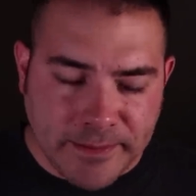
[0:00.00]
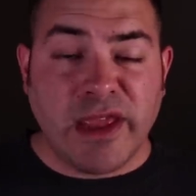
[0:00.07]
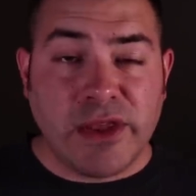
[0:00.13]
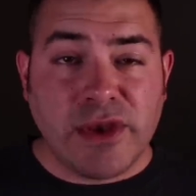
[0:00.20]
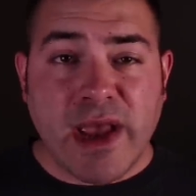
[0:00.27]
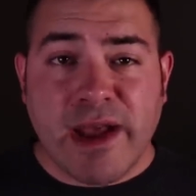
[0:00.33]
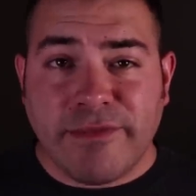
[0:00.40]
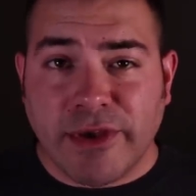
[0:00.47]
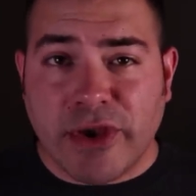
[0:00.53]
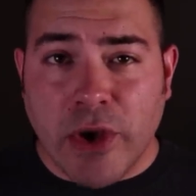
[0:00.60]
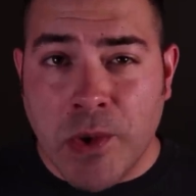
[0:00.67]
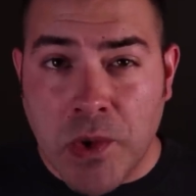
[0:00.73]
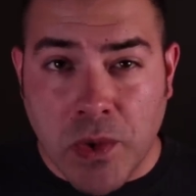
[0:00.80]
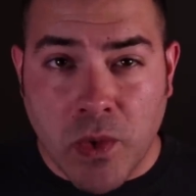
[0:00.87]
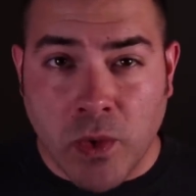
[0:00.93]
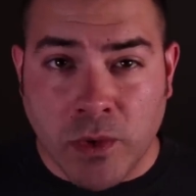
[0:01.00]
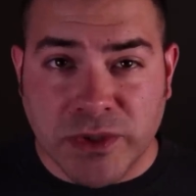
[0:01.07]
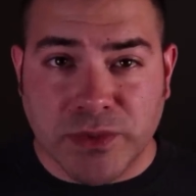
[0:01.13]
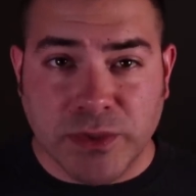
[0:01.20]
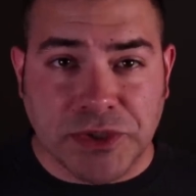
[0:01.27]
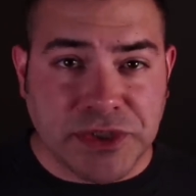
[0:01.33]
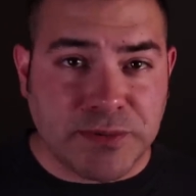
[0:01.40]
Then you have the cone
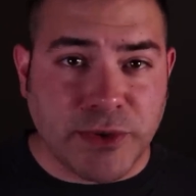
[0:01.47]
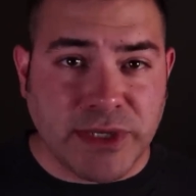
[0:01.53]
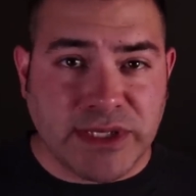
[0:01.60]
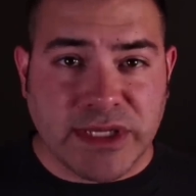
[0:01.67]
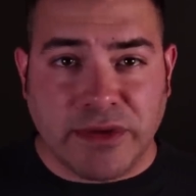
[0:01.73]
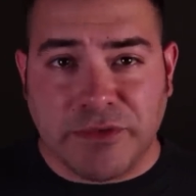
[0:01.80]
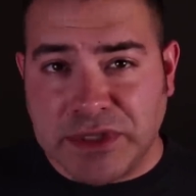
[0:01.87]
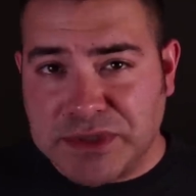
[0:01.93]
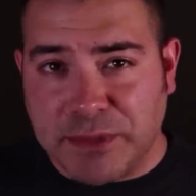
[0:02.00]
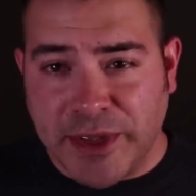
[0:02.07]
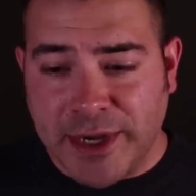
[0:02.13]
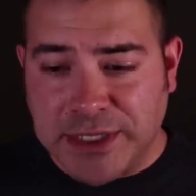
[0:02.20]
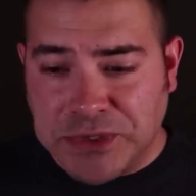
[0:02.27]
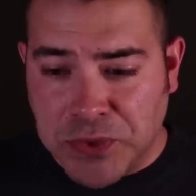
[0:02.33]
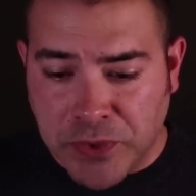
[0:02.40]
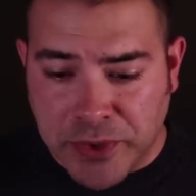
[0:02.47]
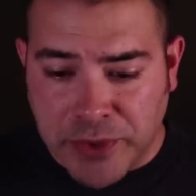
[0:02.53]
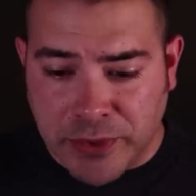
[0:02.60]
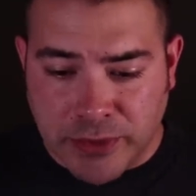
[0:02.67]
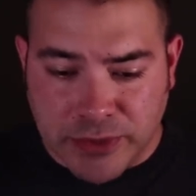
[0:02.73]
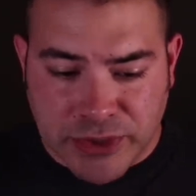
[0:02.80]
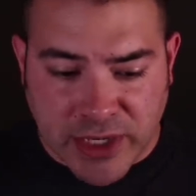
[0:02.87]
course, which is pretty self-explanatory.
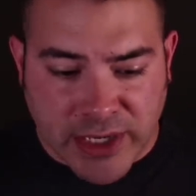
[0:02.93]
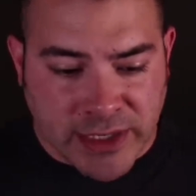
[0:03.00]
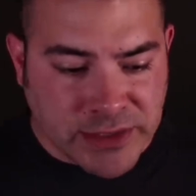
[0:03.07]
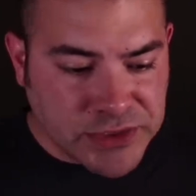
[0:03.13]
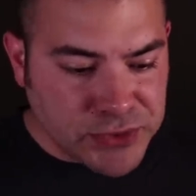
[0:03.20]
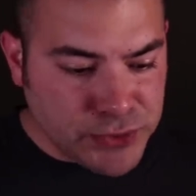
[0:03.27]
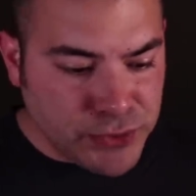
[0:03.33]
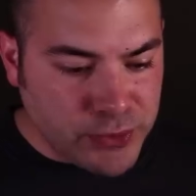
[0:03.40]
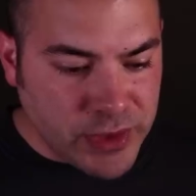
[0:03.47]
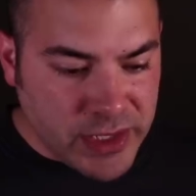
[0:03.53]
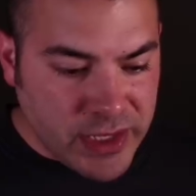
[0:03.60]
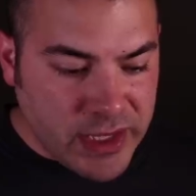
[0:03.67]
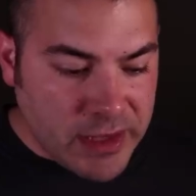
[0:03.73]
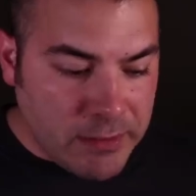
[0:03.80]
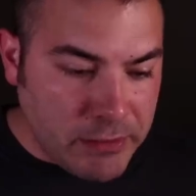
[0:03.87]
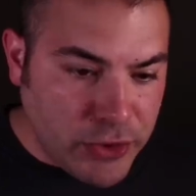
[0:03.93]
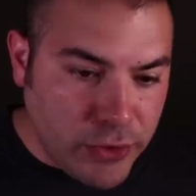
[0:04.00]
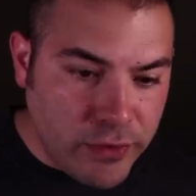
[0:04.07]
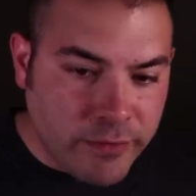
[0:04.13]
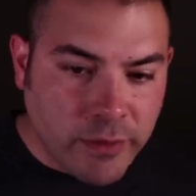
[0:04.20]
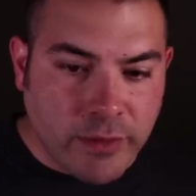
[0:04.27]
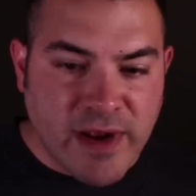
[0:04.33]
You're trying to
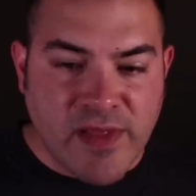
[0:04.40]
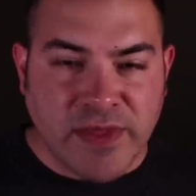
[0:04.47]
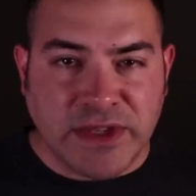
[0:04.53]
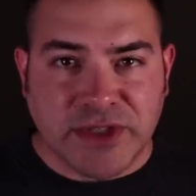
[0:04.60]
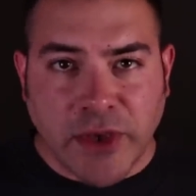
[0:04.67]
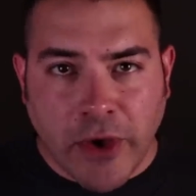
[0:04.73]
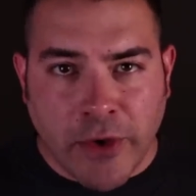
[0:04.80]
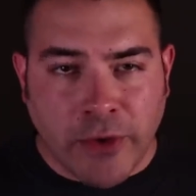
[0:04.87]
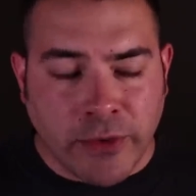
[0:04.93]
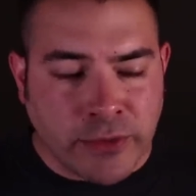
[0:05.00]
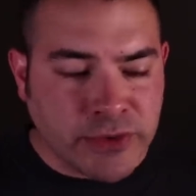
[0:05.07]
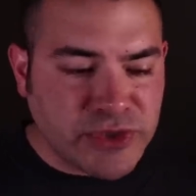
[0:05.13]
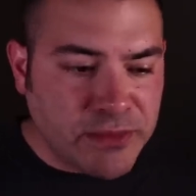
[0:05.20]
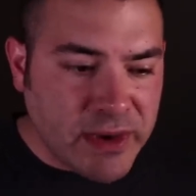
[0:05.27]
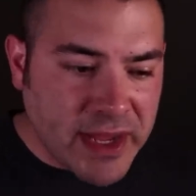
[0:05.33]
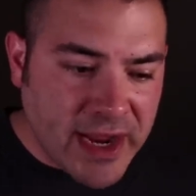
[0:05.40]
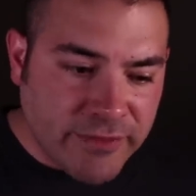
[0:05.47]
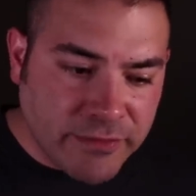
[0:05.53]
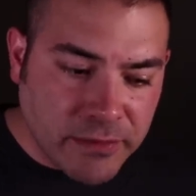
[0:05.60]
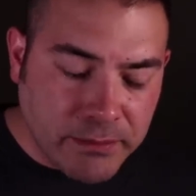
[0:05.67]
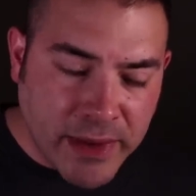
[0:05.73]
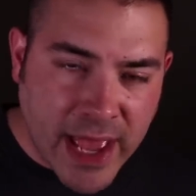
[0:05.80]
maneuver around these cones. You might
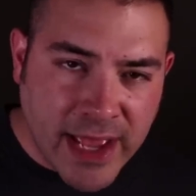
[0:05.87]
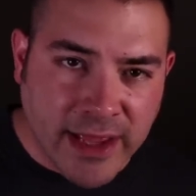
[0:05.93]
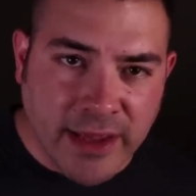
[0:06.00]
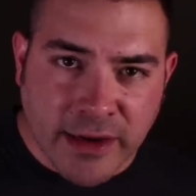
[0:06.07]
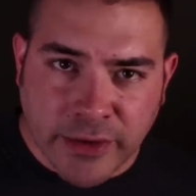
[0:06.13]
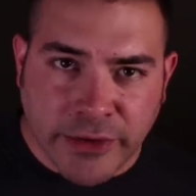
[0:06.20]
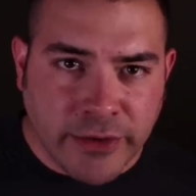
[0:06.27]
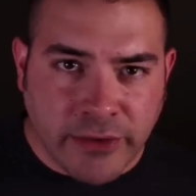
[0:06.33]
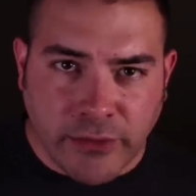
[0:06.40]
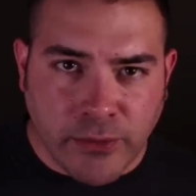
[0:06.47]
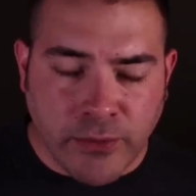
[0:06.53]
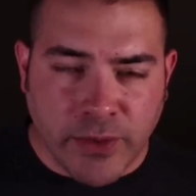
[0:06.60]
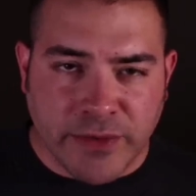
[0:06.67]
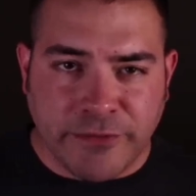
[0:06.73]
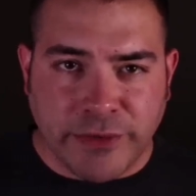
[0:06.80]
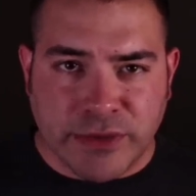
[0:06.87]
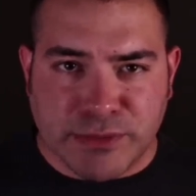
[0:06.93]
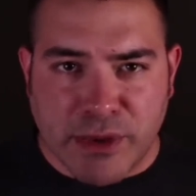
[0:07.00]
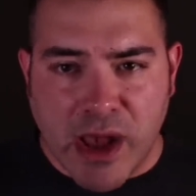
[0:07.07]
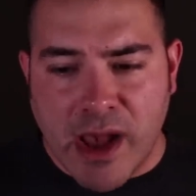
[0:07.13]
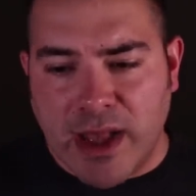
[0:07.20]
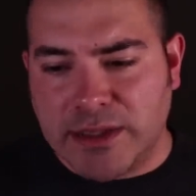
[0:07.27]
have to back into a few
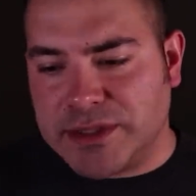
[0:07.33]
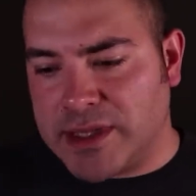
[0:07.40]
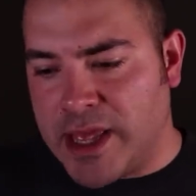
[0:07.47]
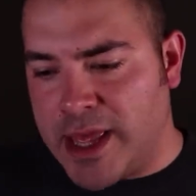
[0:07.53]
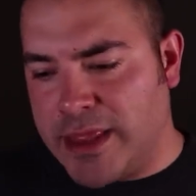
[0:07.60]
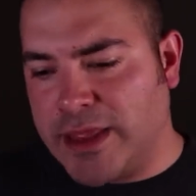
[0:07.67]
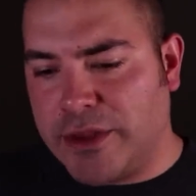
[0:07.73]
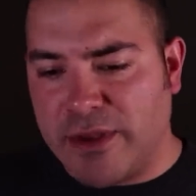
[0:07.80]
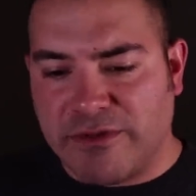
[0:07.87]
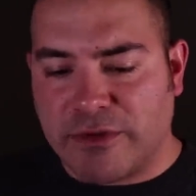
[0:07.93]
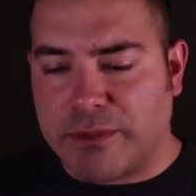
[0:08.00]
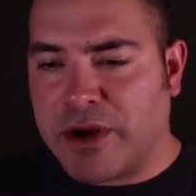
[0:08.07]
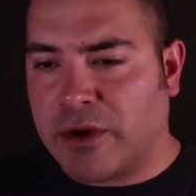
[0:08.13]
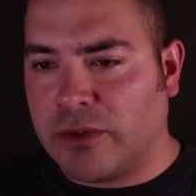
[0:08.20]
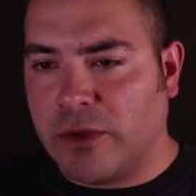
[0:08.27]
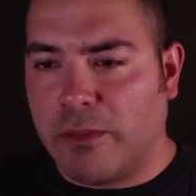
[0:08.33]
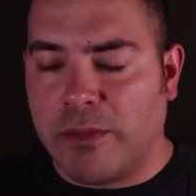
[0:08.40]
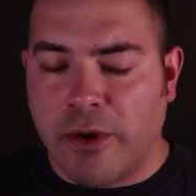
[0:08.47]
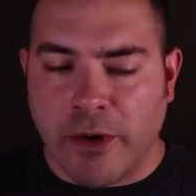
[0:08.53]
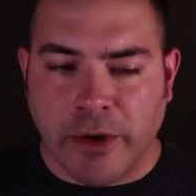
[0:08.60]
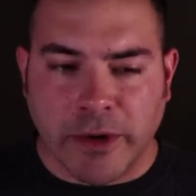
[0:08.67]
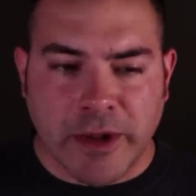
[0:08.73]
spots, and then you have to parallel
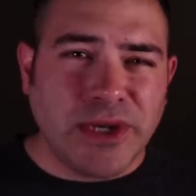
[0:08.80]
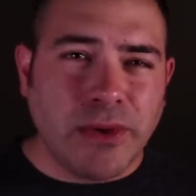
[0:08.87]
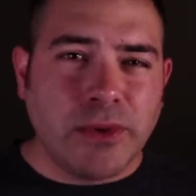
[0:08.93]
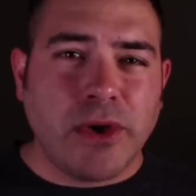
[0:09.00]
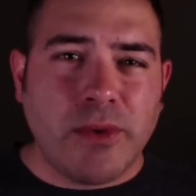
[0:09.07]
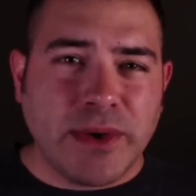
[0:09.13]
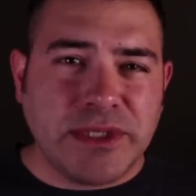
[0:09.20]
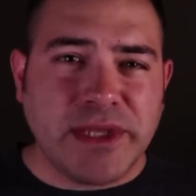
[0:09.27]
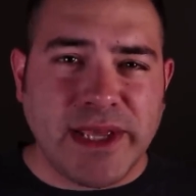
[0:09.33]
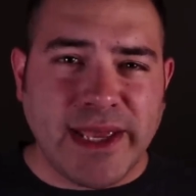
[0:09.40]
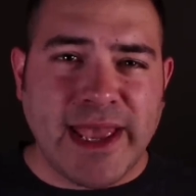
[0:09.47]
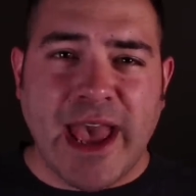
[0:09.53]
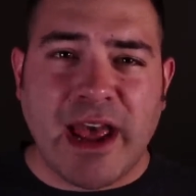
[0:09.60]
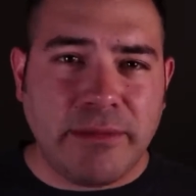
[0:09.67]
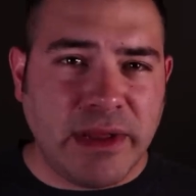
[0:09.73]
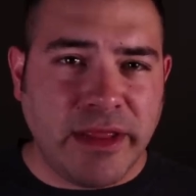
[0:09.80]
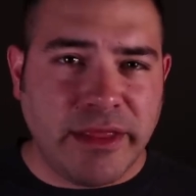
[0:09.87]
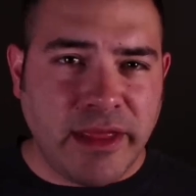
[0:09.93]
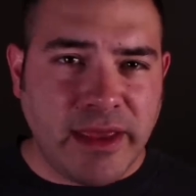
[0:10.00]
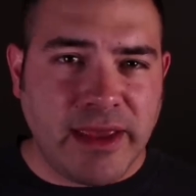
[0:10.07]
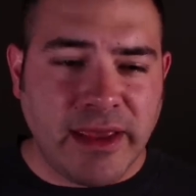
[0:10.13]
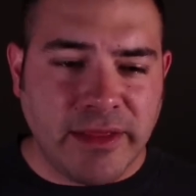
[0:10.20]
park. Don't go into the academy
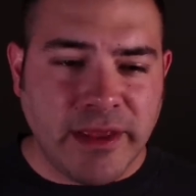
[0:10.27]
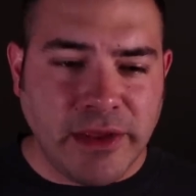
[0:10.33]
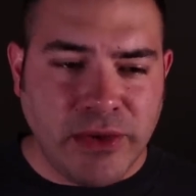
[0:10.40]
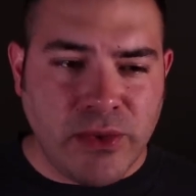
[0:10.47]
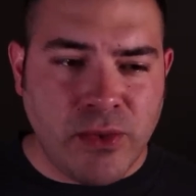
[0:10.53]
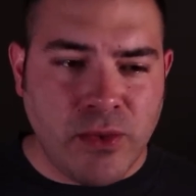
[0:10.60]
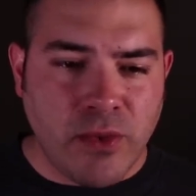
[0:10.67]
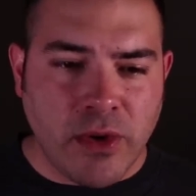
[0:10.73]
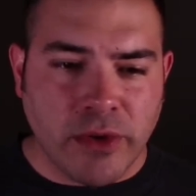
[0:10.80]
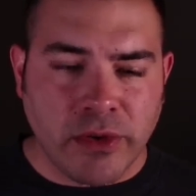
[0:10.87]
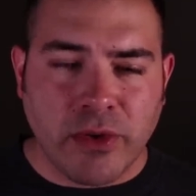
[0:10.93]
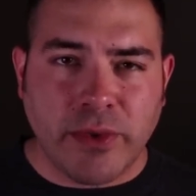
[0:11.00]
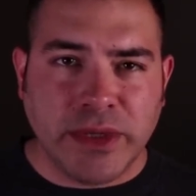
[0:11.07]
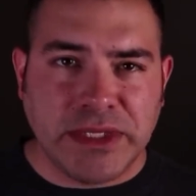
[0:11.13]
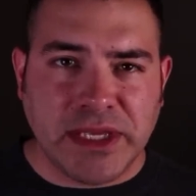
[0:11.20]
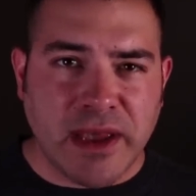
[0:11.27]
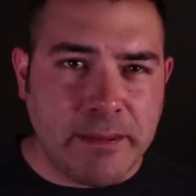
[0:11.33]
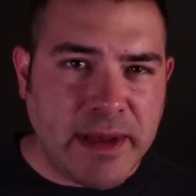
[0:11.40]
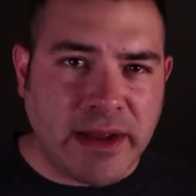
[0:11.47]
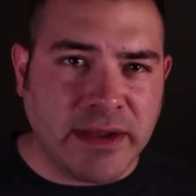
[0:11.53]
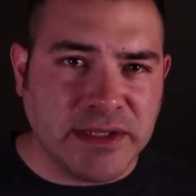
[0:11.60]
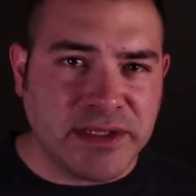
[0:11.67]
thinking that you are going to
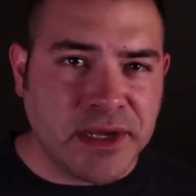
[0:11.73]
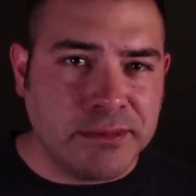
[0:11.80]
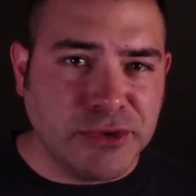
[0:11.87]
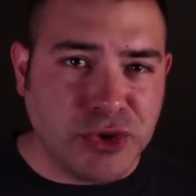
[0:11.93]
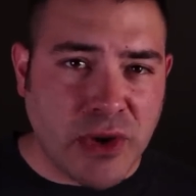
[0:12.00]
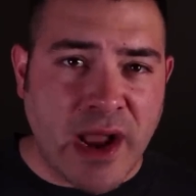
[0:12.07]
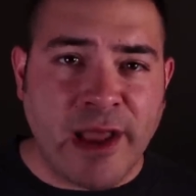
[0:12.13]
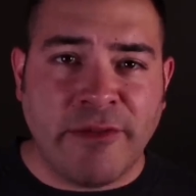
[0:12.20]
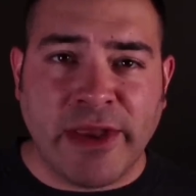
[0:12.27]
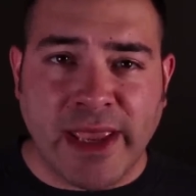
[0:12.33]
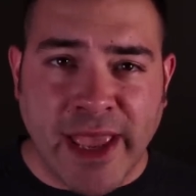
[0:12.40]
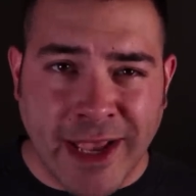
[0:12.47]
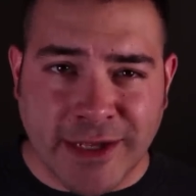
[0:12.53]
come out as some driving